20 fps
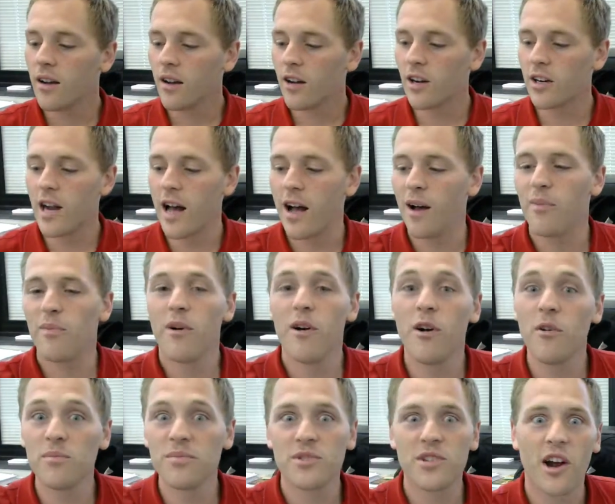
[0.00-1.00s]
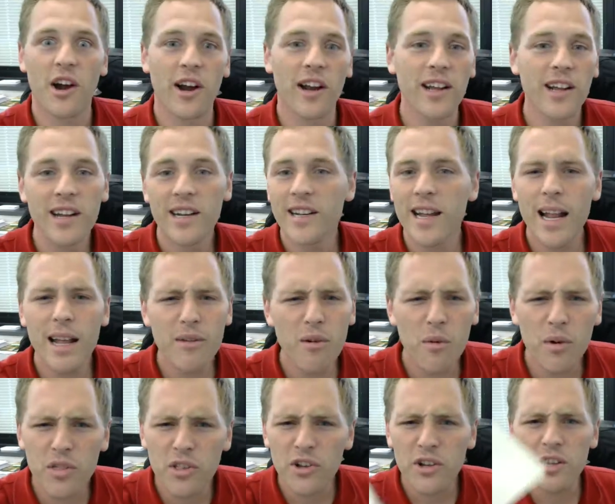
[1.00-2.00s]
or not, oops, sorry, not even
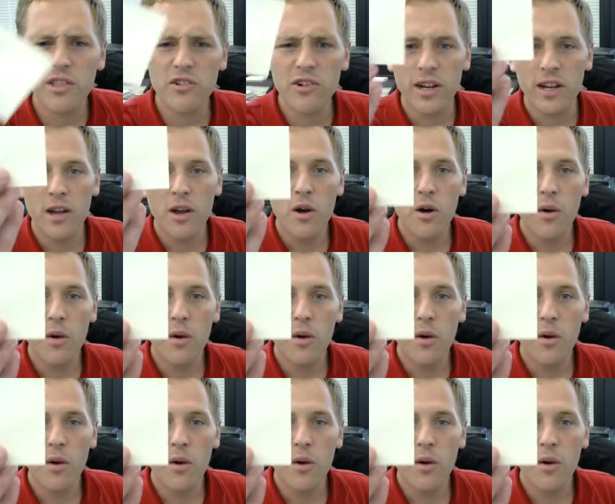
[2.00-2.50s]
133,